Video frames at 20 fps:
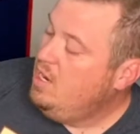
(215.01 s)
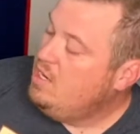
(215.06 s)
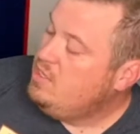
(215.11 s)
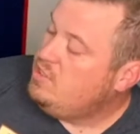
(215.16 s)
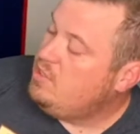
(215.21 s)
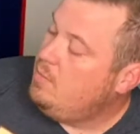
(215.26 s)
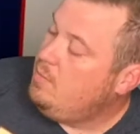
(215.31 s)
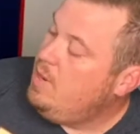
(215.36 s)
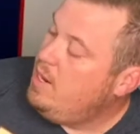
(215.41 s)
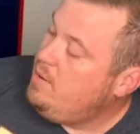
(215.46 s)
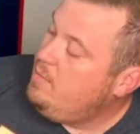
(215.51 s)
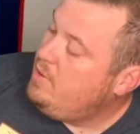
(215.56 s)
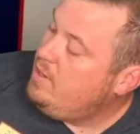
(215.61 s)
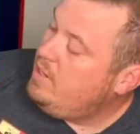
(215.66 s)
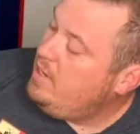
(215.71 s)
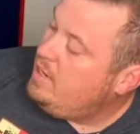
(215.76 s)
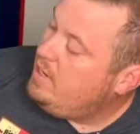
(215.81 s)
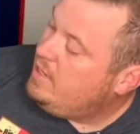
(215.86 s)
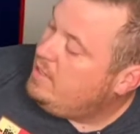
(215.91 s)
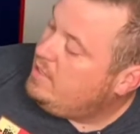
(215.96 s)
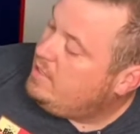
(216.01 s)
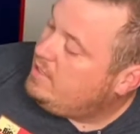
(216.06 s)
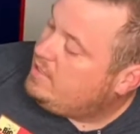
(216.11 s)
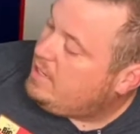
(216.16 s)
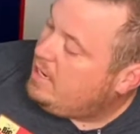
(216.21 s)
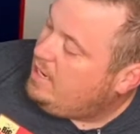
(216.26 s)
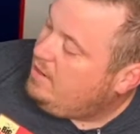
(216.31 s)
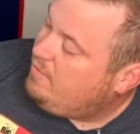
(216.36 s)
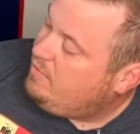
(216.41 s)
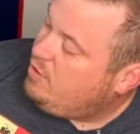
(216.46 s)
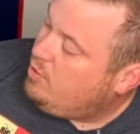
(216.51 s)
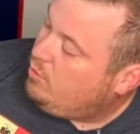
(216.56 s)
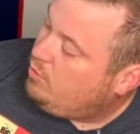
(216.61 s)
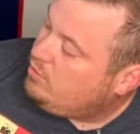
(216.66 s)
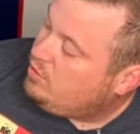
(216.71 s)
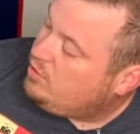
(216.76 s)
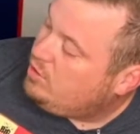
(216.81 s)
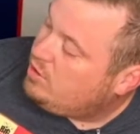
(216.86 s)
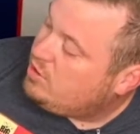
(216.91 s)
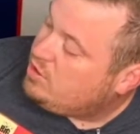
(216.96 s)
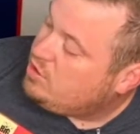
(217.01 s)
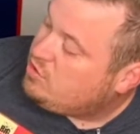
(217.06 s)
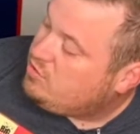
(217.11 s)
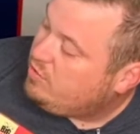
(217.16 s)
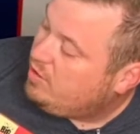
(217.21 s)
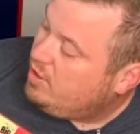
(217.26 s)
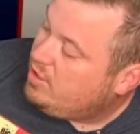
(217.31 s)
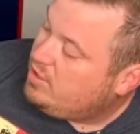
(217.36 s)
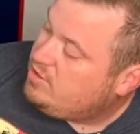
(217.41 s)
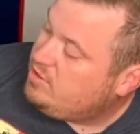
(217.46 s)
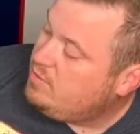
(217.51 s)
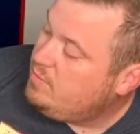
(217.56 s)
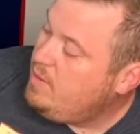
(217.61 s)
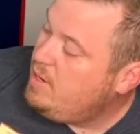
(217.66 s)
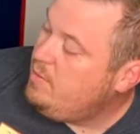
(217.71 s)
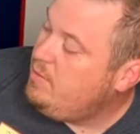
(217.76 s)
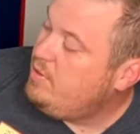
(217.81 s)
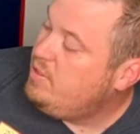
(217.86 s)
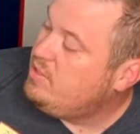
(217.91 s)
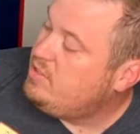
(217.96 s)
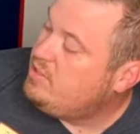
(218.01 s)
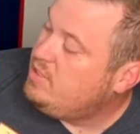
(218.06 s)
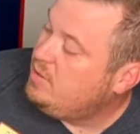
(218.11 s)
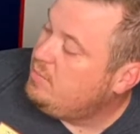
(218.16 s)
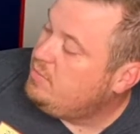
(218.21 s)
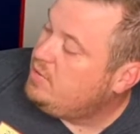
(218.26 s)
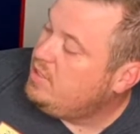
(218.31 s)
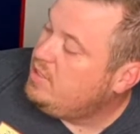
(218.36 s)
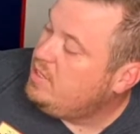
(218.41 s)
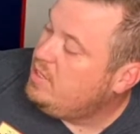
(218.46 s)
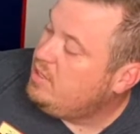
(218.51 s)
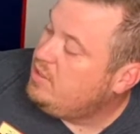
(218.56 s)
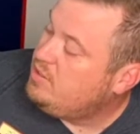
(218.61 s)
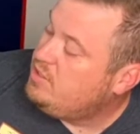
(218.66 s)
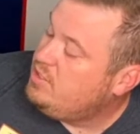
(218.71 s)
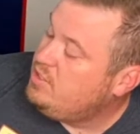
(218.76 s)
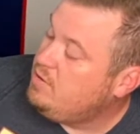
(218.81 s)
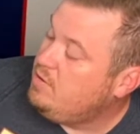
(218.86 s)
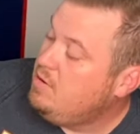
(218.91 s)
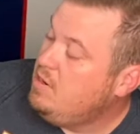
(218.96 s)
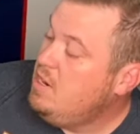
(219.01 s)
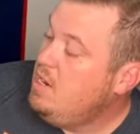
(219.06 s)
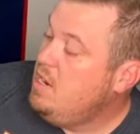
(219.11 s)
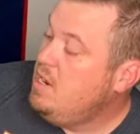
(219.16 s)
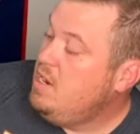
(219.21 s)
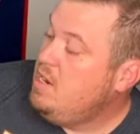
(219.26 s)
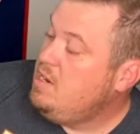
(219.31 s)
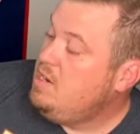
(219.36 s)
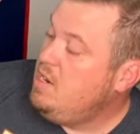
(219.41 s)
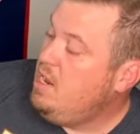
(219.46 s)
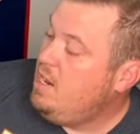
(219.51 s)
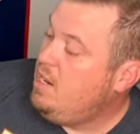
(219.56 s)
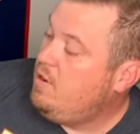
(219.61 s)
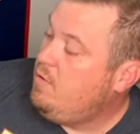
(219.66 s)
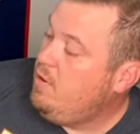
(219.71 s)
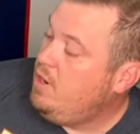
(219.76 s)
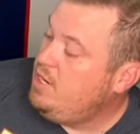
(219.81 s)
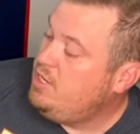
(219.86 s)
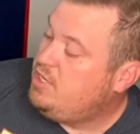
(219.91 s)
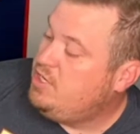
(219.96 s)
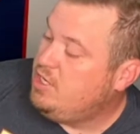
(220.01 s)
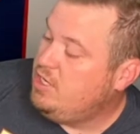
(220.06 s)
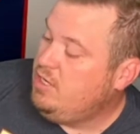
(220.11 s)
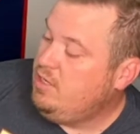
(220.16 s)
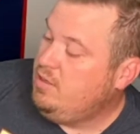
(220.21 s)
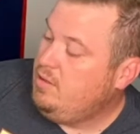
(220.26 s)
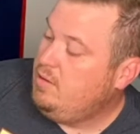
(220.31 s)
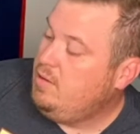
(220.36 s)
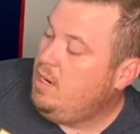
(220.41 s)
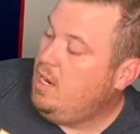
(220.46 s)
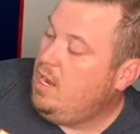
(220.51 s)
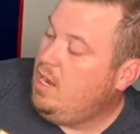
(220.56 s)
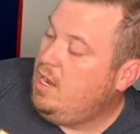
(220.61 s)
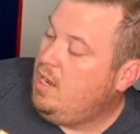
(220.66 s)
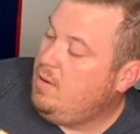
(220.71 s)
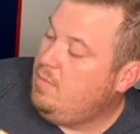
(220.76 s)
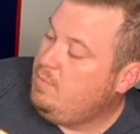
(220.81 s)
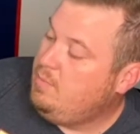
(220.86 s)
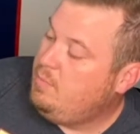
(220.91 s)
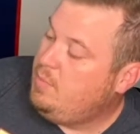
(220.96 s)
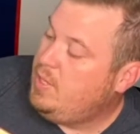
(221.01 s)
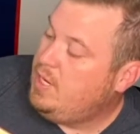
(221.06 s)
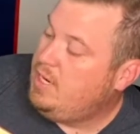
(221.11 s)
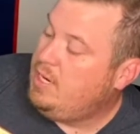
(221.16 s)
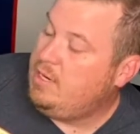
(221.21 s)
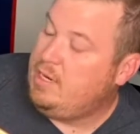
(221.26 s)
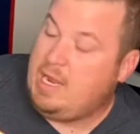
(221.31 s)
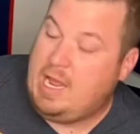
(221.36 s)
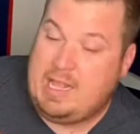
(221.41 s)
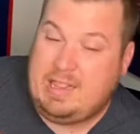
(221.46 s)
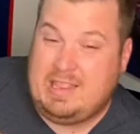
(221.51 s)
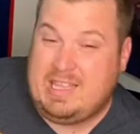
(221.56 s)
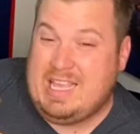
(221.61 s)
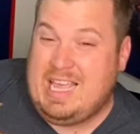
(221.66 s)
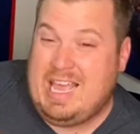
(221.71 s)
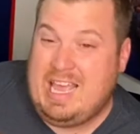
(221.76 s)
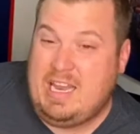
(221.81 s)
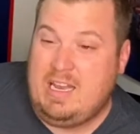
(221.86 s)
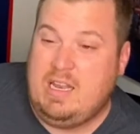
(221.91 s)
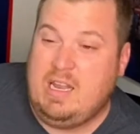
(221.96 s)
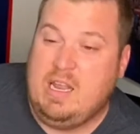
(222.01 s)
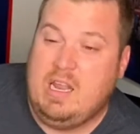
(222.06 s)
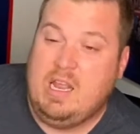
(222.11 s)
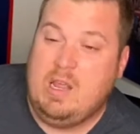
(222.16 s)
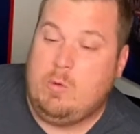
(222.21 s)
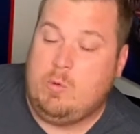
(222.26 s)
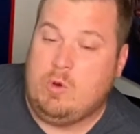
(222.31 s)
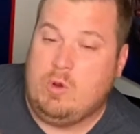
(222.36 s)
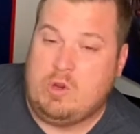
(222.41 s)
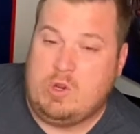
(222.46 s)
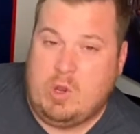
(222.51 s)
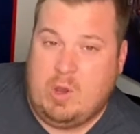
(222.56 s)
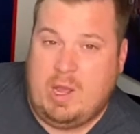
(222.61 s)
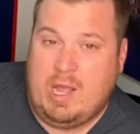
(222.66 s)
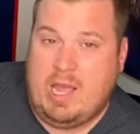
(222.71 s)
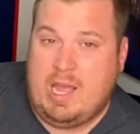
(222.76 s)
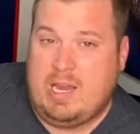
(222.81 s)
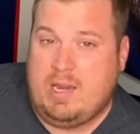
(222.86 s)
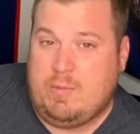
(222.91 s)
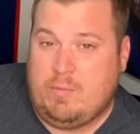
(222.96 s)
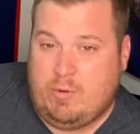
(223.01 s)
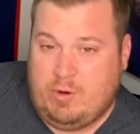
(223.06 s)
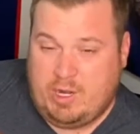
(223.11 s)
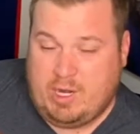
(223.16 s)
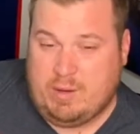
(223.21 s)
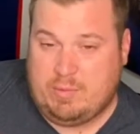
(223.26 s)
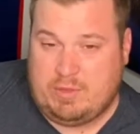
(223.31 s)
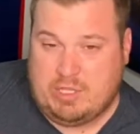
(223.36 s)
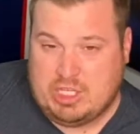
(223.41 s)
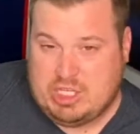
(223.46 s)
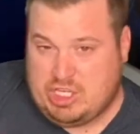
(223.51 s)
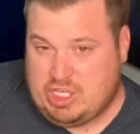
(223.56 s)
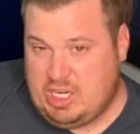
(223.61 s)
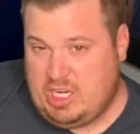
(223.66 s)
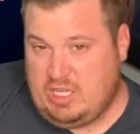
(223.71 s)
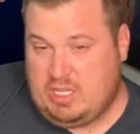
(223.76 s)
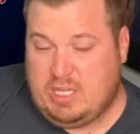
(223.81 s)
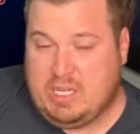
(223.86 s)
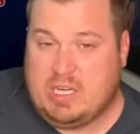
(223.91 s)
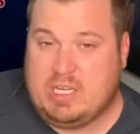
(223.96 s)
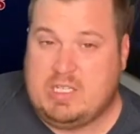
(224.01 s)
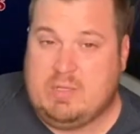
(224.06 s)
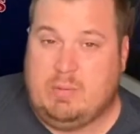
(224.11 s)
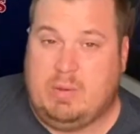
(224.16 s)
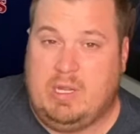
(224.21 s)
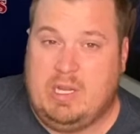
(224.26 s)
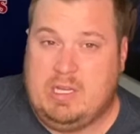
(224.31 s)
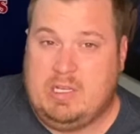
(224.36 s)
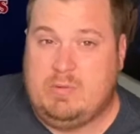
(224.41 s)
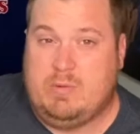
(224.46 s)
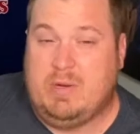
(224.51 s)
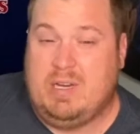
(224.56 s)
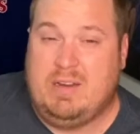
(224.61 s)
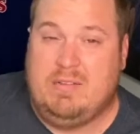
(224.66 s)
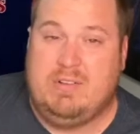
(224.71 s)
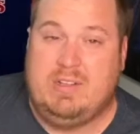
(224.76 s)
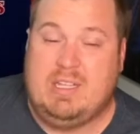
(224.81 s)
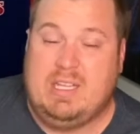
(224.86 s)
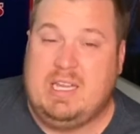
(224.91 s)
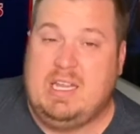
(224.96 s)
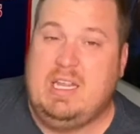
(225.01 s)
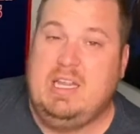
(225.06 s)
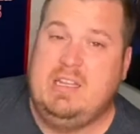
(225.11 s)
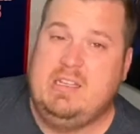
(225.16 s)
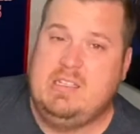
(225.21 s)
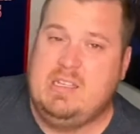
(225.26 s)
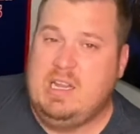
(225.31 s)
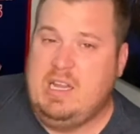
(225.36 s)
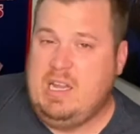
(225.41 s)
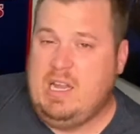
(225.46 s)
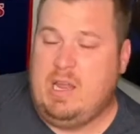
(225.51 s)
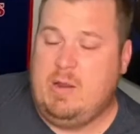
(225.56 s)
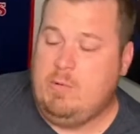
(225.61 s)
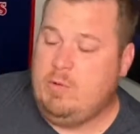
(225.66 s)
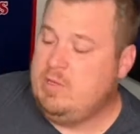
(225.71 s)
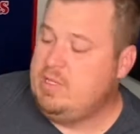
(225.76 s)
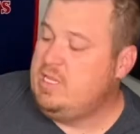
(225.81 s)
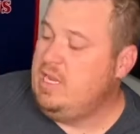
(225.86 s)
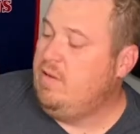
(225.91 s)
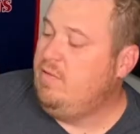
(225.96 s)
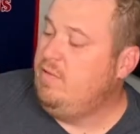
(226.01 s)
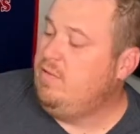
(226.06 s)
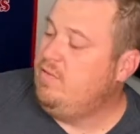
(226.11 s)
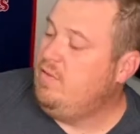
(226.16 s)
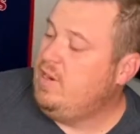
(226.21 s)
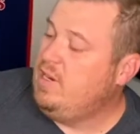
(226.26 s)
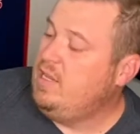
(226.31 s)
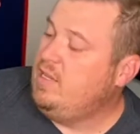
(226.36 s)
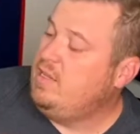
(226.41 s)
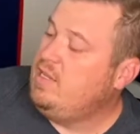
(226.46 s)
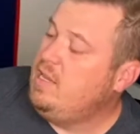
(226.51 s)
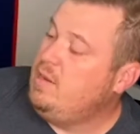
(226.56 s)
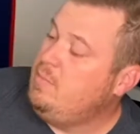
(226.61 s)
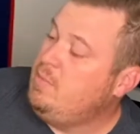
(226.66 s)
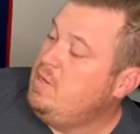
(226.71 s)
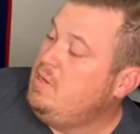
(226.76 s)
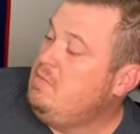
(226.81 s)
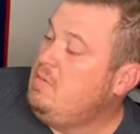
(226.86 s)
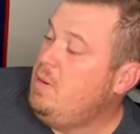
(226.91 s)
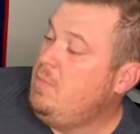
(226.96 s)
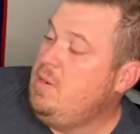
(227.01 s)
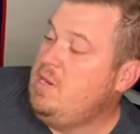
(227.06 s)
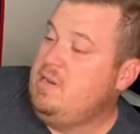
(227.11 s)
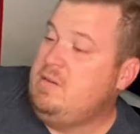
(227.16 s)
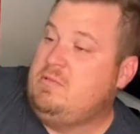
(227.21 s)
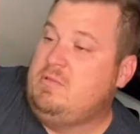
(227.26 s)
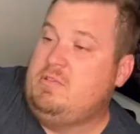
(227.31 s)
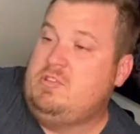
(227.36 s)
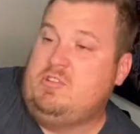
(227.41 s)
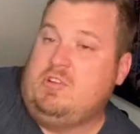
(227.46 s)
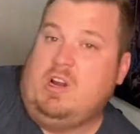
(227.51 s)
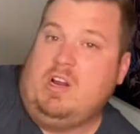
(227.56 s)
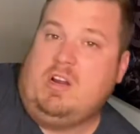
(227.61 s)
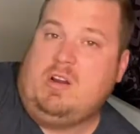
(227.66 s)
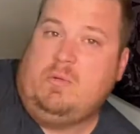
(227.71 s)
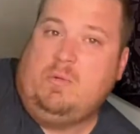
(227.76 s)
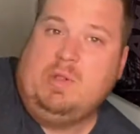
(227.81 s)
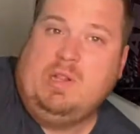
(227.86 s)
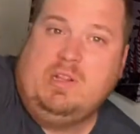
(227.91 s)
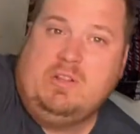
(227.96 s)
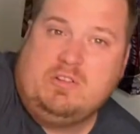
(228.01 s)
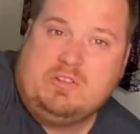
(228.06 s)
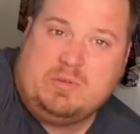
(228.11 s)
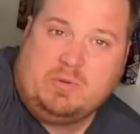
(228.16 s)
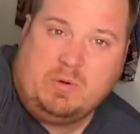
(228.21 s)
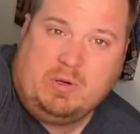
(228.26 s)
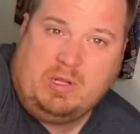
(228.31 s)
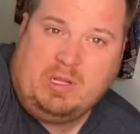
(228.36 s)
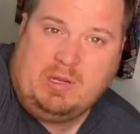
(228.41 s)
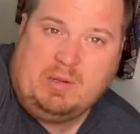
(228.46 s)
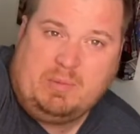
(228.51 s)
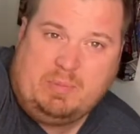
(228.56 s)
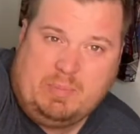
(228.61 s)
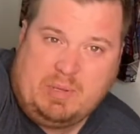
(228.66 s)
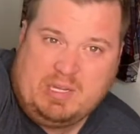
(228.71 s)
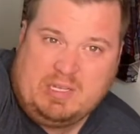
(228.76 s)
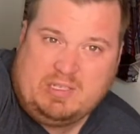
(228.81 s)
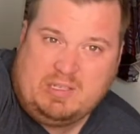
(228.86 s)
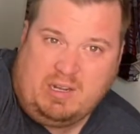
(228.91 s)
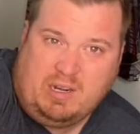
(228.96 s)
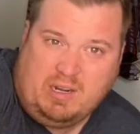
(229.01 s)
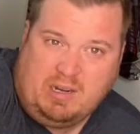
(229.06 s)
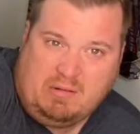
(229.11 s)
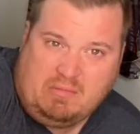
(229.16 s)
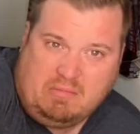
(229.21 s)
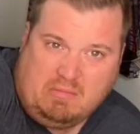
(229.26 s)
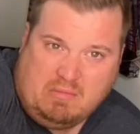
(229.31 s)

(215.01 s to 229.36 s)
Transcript: So maybe, and it's kind of an older looking truck, so maybe there's something there too. Not quite sure, um, but at the end, we'll go ahead and bring up the sheet that explains what everything is, and we'll definitely find out then. But I mean, truck with a little swirling piece on it.